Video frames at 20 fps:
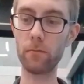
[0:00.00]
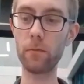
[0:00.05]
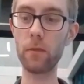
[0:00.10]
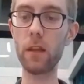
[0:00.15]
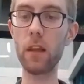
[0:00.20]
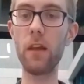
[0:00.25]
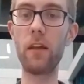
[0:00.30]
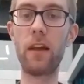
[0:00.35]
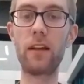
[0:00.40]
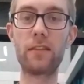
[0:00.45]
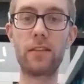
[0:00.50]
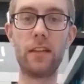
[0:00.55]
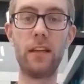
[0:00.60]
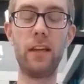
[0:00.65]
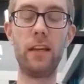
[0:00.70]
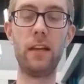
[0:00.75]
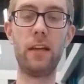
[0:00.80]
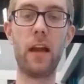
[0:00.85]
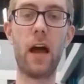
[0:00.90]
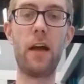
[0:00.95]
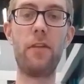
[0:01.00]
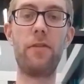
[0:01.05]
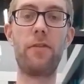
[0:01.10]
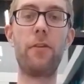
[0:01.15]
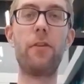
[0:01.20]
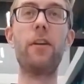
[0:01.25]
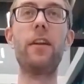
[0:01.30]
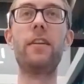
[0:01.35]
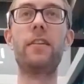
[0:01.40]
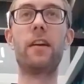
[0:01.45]
as the
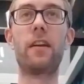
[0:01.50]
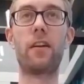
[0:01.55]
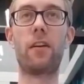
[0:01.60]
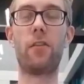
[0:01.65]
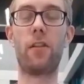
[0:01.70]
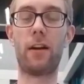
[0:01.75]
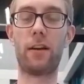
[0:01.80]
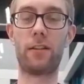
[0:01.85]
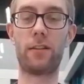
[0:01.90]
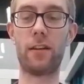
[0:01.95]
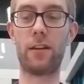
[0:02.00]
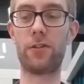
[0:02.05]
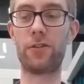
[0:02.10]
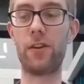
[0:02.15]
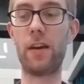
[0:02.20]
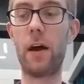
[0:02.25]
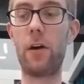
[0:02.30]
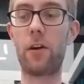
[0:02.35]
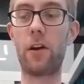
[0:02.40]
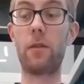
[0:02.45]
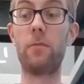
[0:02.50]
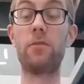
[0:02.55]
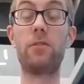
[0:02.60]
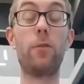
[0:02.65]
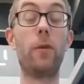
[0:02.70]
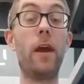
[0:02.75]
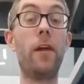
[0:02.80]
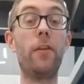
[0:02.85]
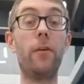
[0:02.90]
9:30, 10 o'clock session now comes to an end.